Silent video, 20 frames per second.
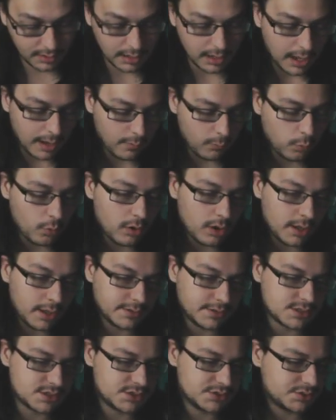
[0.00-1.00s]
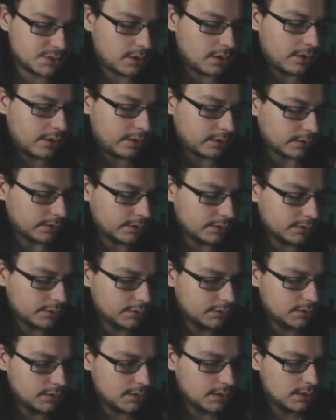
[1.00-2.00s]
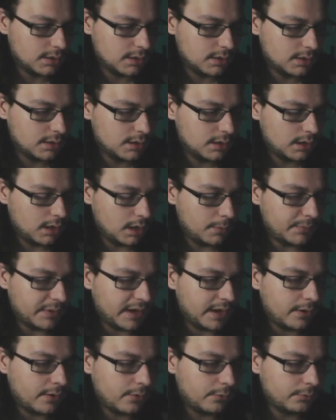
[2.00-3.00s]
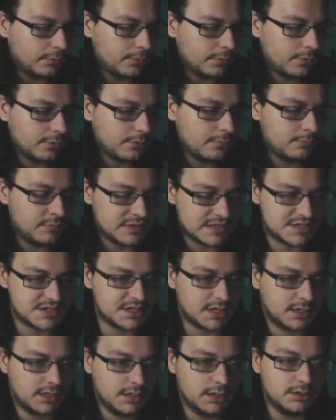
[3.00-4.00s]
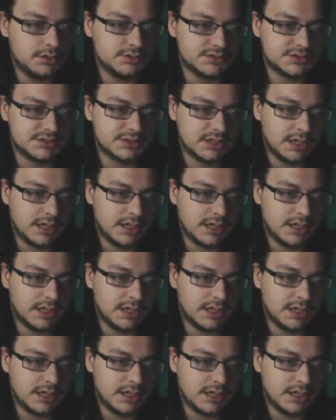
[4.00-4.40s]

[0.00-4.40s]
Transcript: I want to talk about Mystic Hills.